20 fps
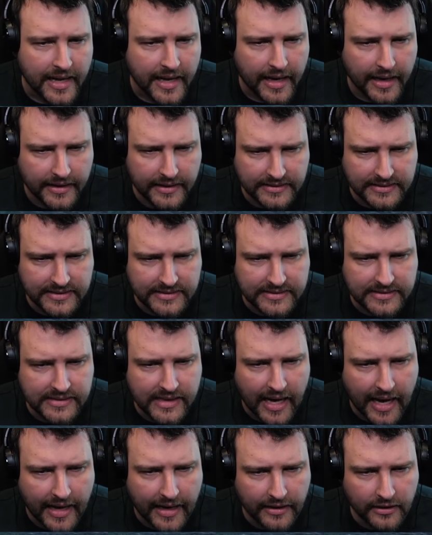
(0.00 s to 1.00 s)
And this is
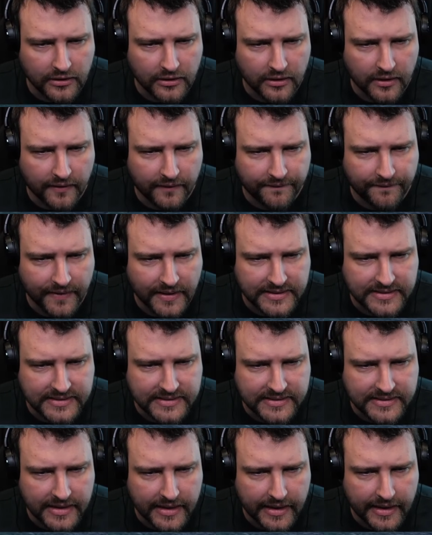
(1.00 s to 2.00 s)
kind of a
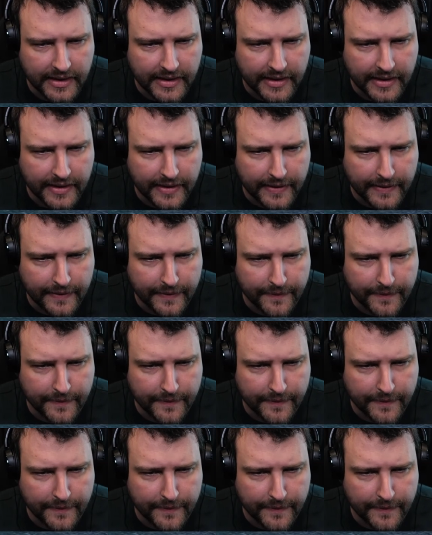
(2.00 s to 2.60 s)
silly